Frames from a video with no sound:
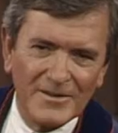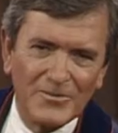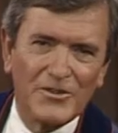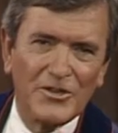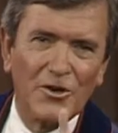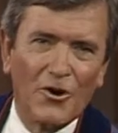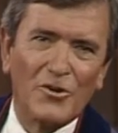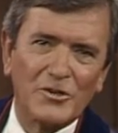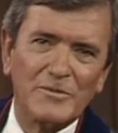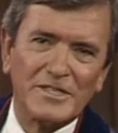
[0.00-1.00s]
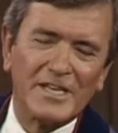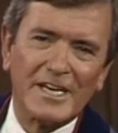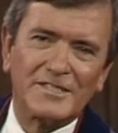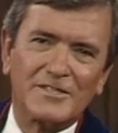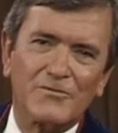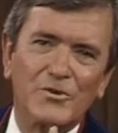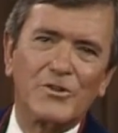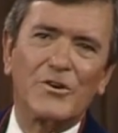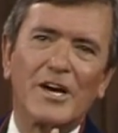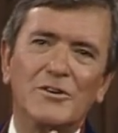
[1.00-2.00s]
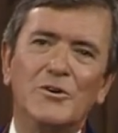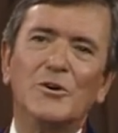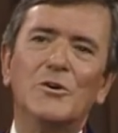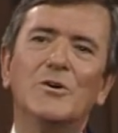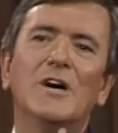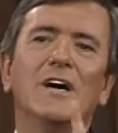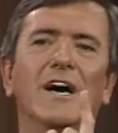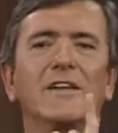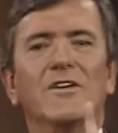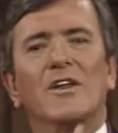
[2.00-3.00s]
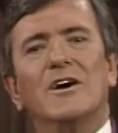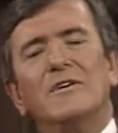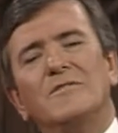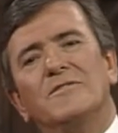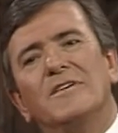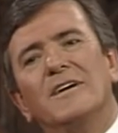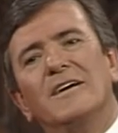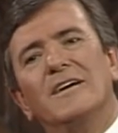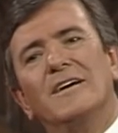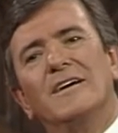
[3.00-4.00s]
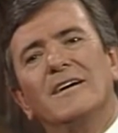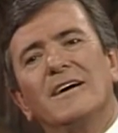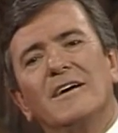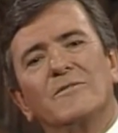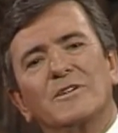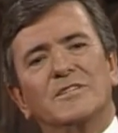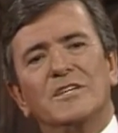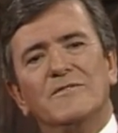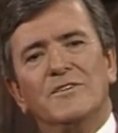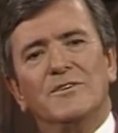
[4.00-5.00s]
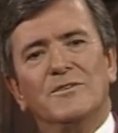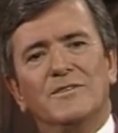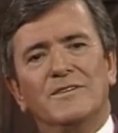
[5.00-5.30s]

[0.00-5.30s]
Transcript: with the ultimate test of whether I know and love and receive you.